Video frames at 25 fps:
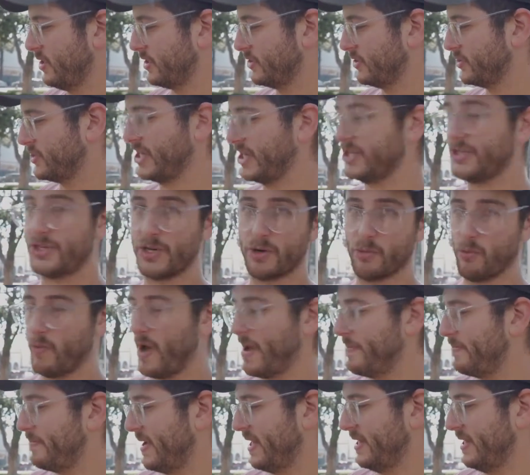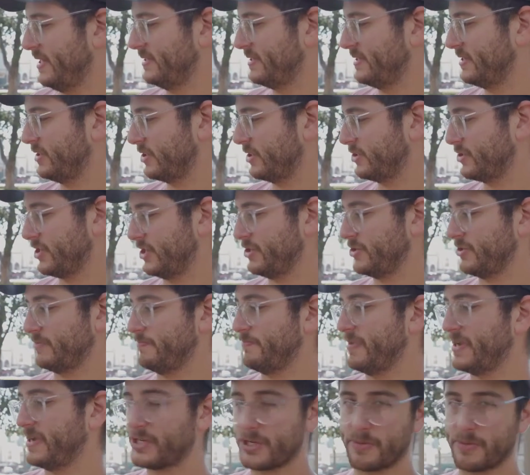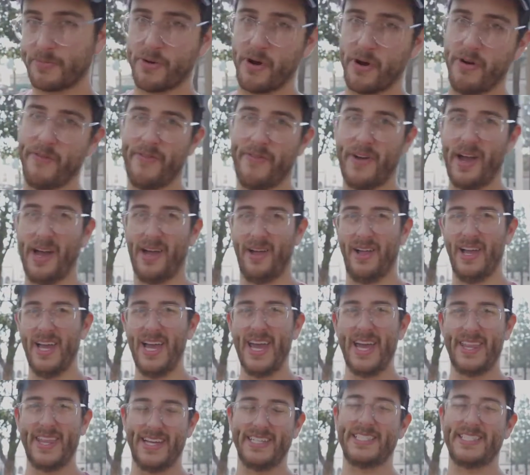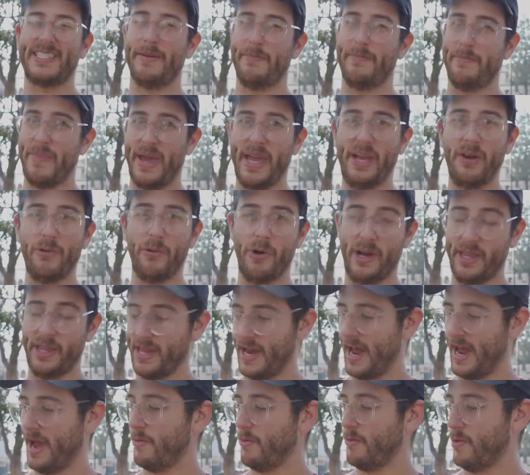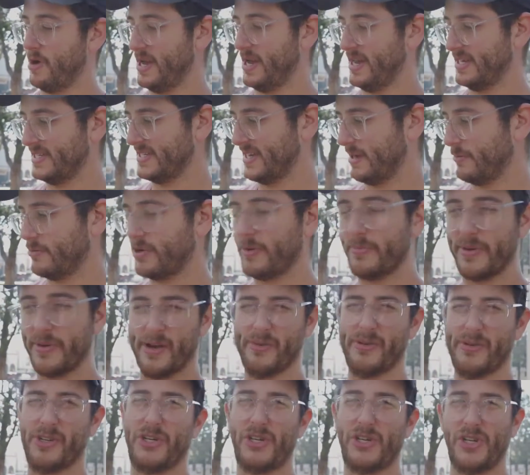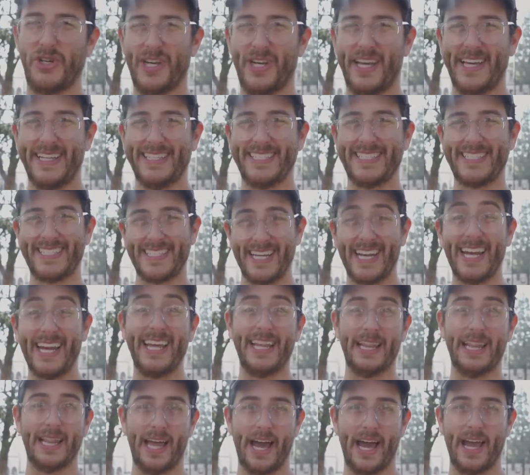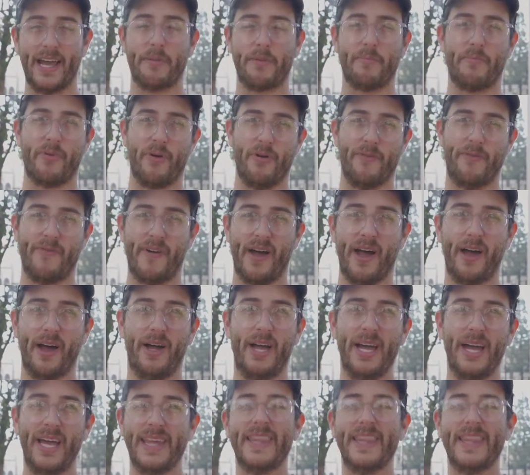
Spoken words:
You can change your white balance, you can change your picture profile. That's the main one that I want, is I want to be able to shoot in cine-like profile.